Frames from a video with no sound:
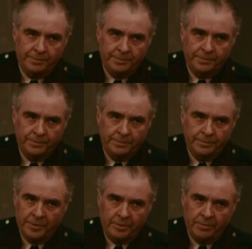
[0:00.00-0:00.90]
Must have been
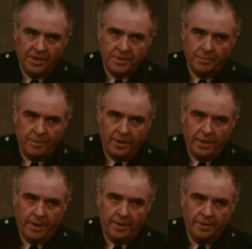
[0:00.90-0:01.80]
very hard. It must have
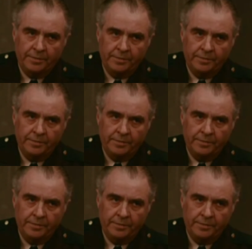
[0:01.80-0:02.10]
been hate.